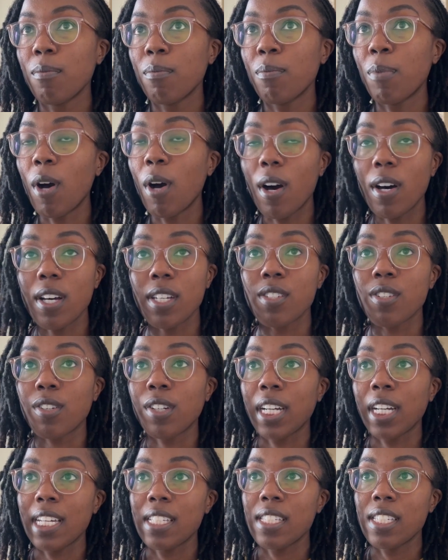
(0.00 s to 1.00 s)
pause or
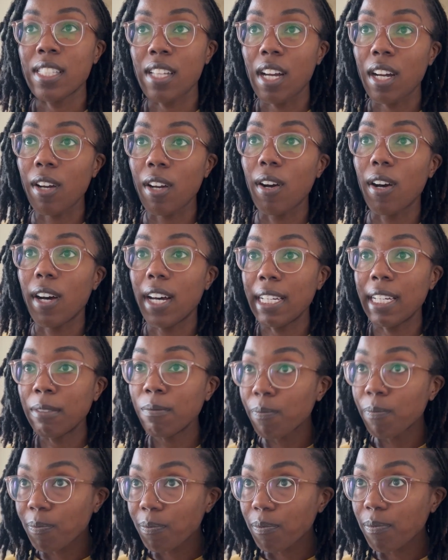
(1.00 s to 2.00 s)
get stuck on.